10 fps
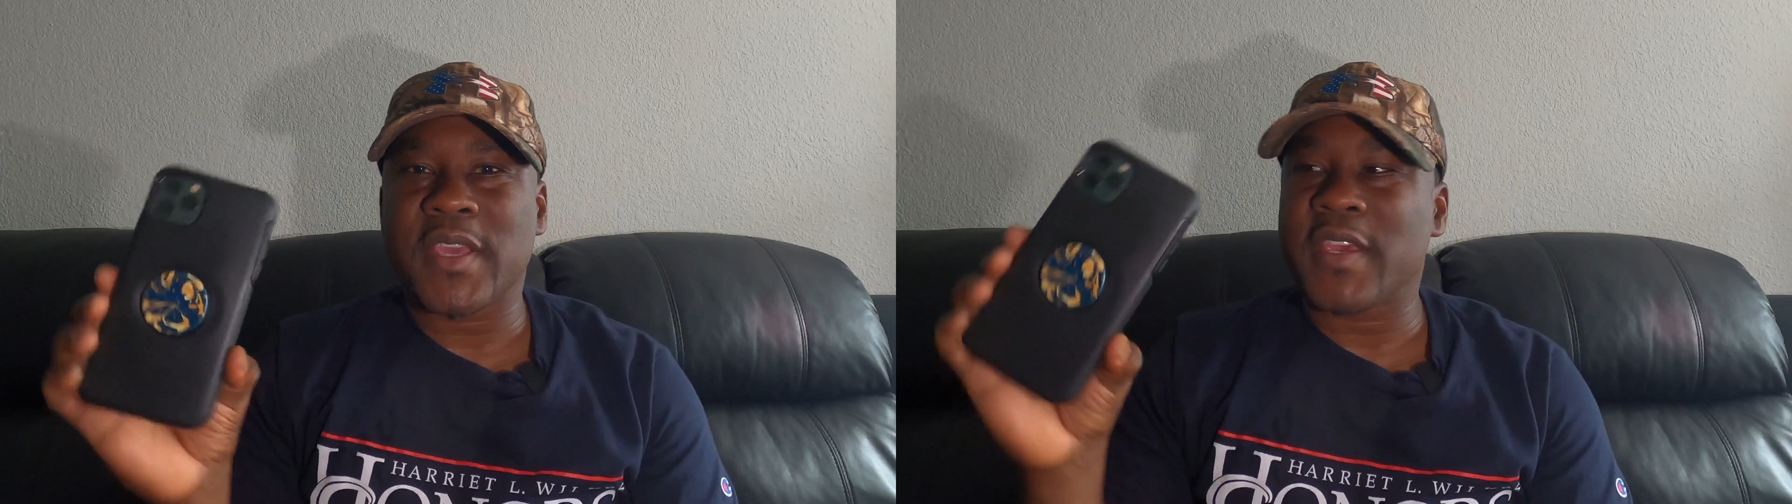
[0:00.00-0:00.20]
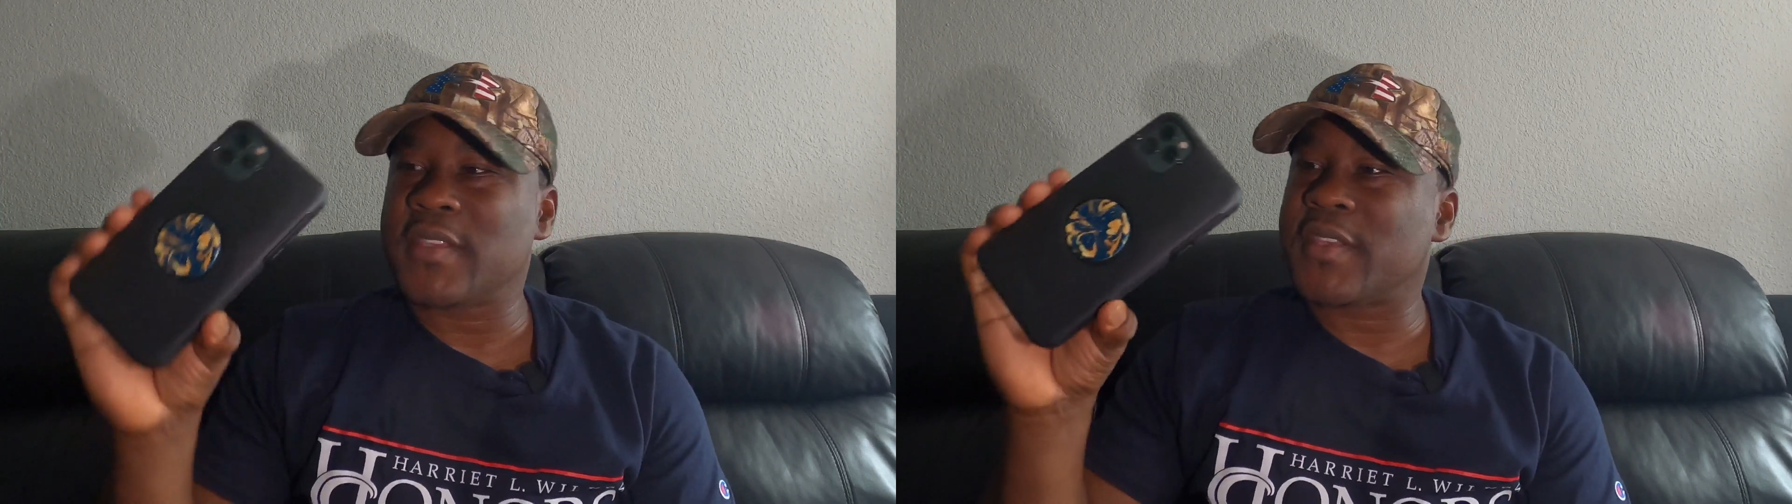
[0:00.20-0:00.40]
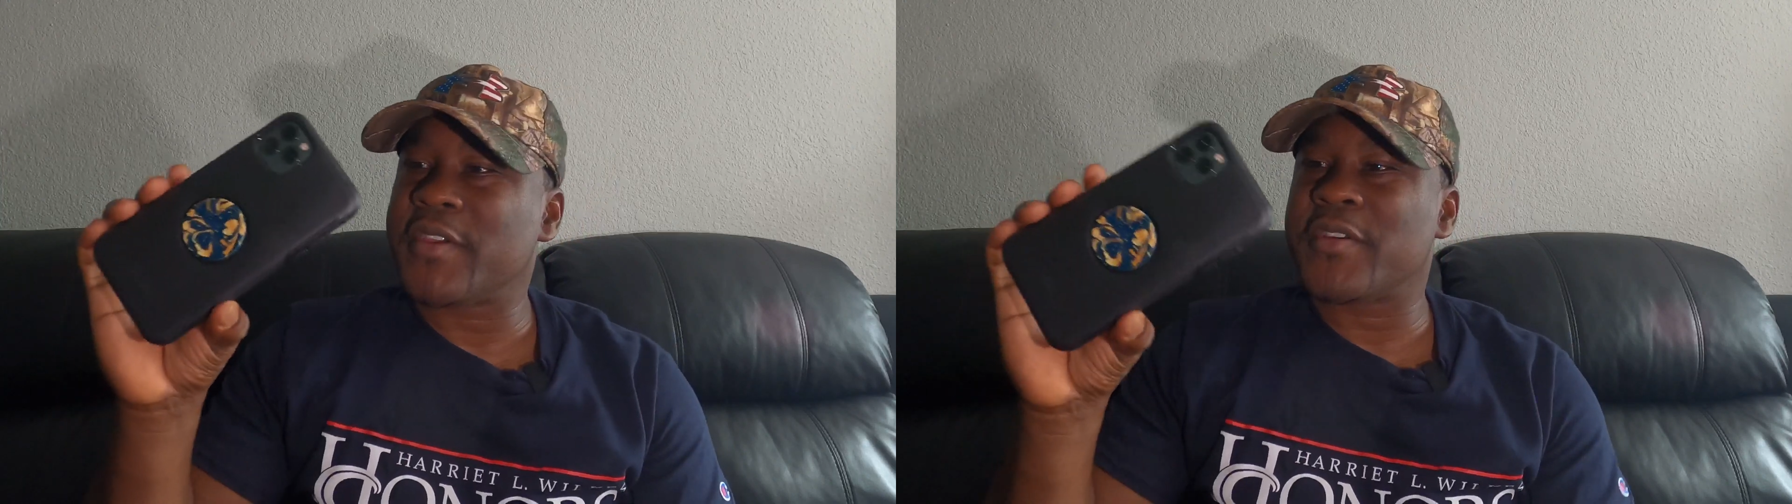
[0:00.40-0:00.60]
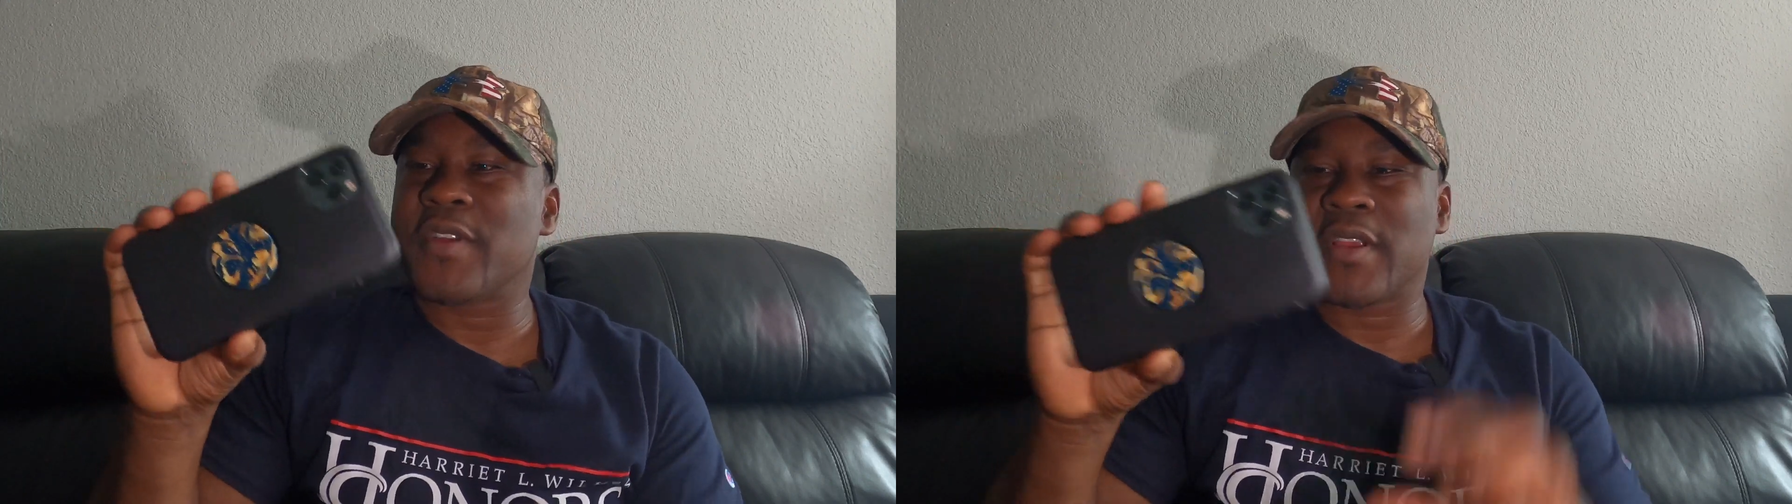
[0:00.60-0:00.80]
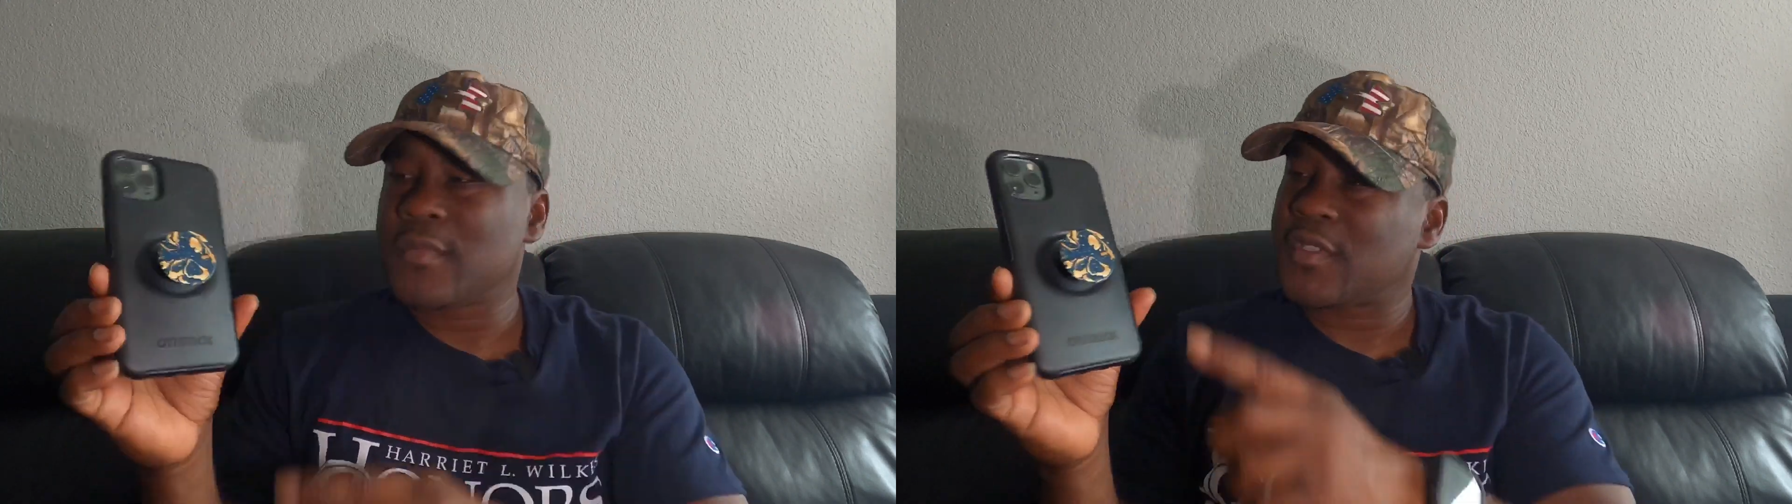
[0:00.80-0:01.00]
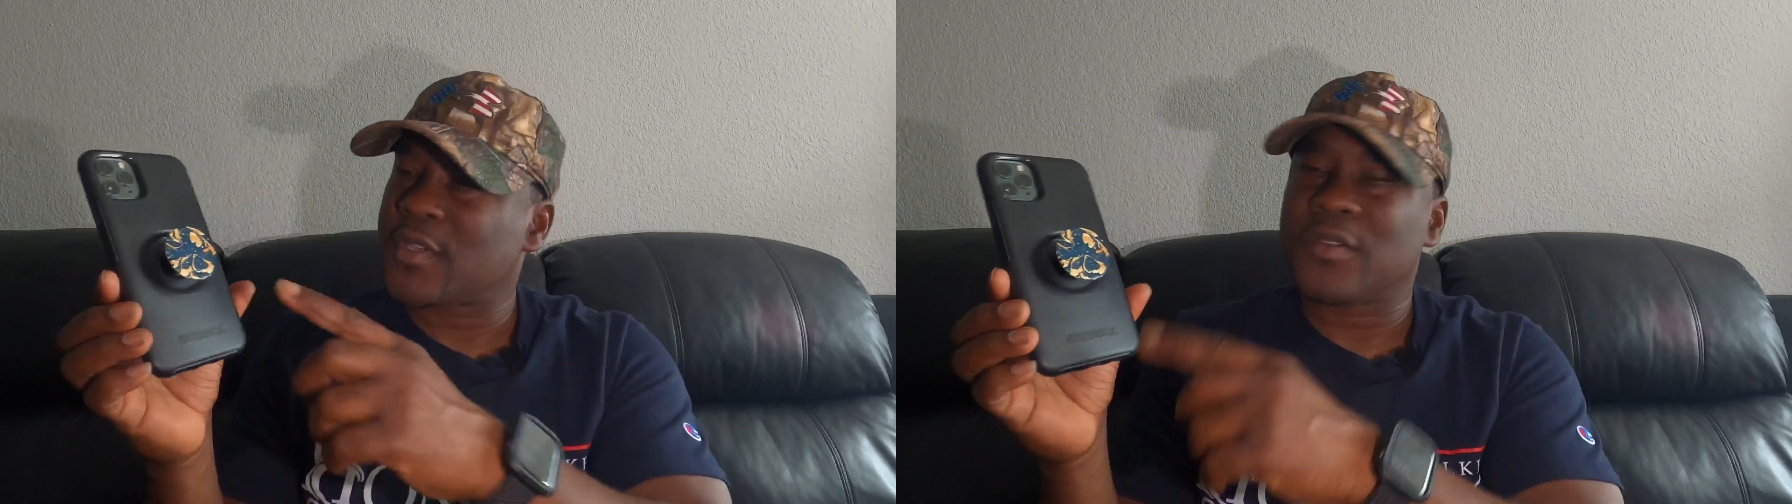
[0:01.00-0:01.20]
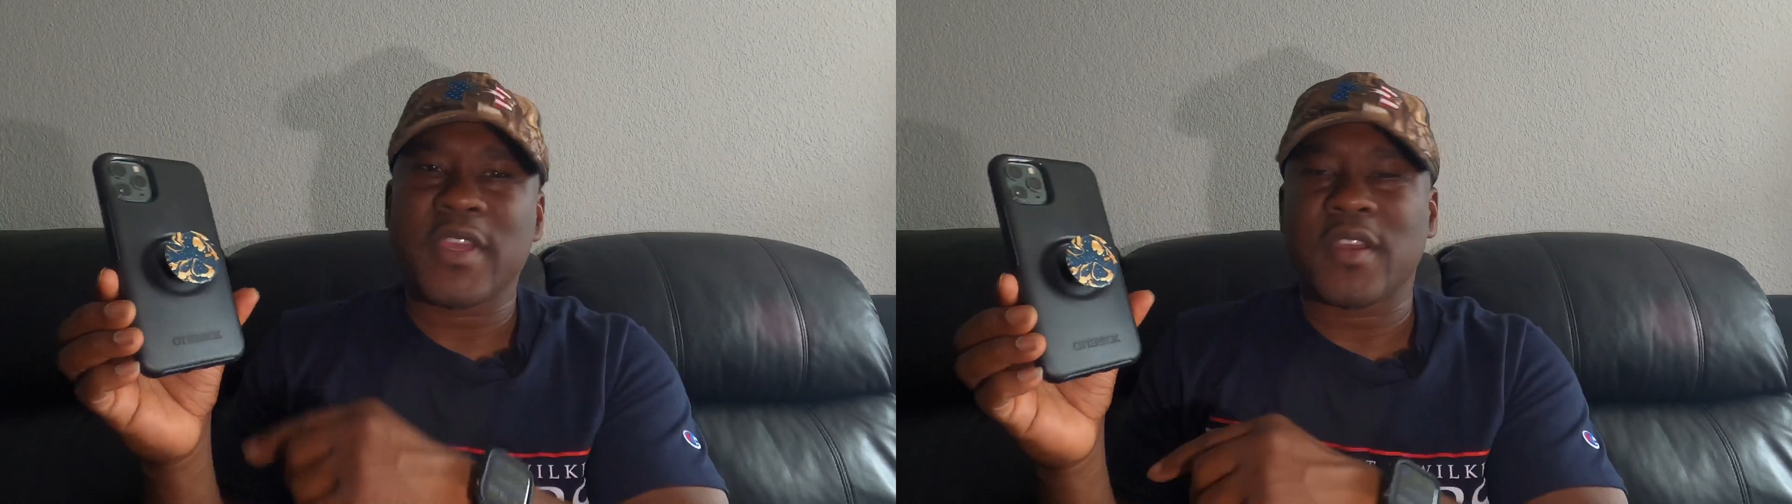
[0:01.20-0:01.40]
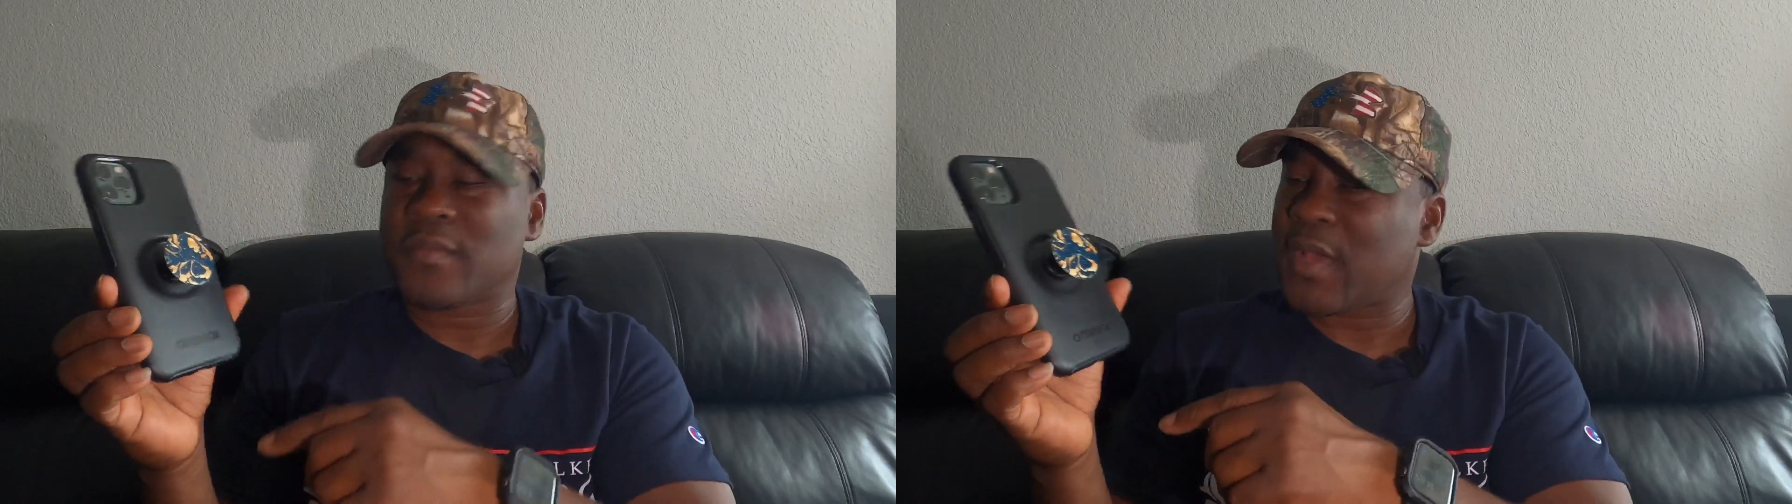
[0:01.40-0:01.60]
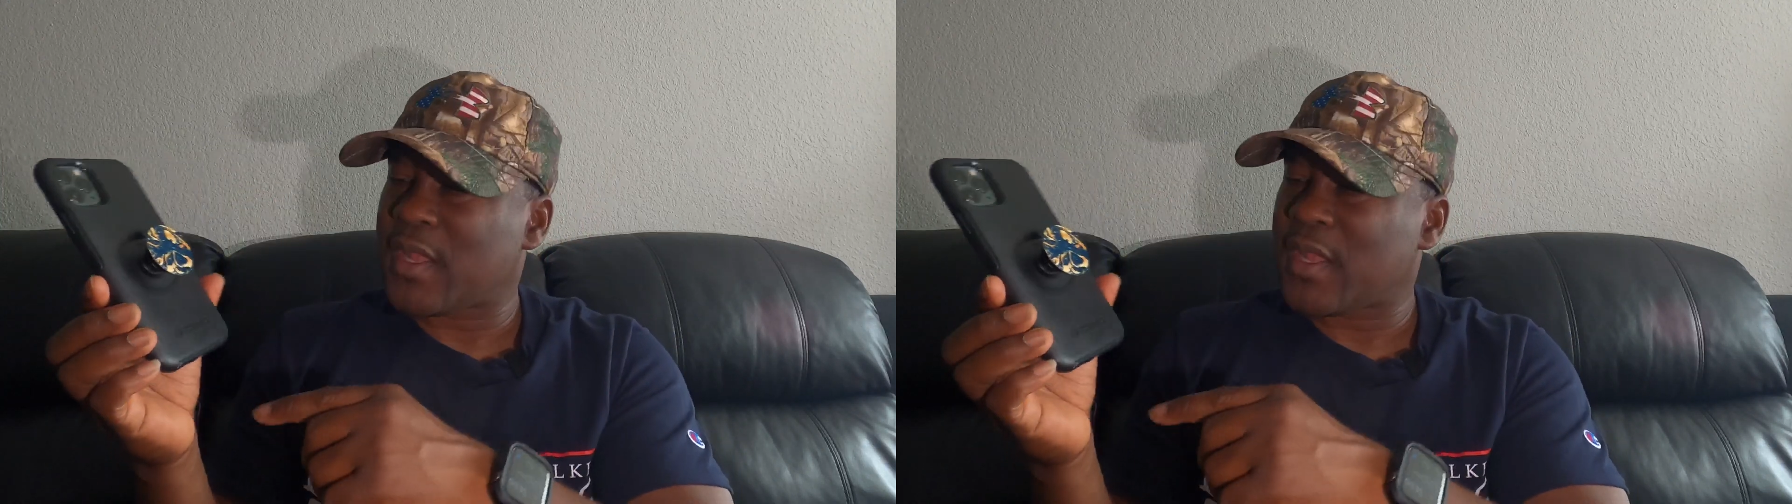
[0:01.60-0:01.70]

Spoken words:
case here. So yeah,